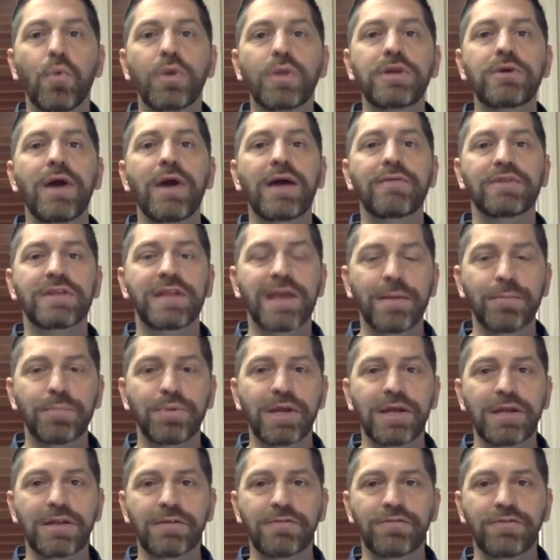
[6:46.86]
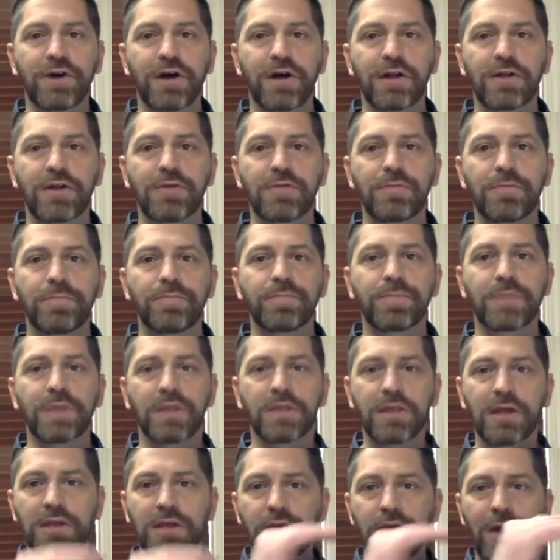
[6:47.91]
When you have a template to follow,
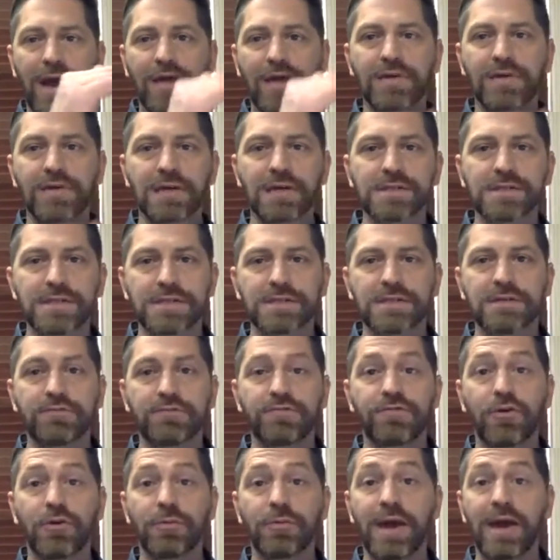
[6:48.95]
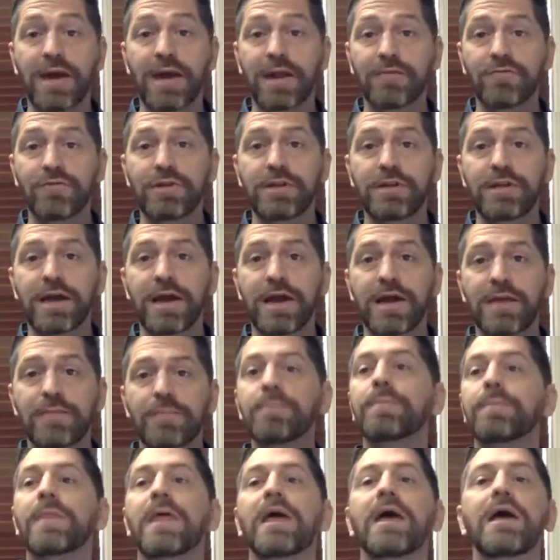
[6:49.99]
then you have a consistent format every
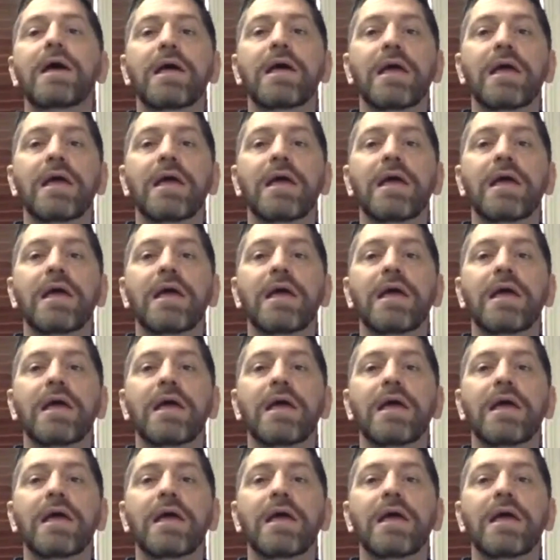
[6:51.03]
time.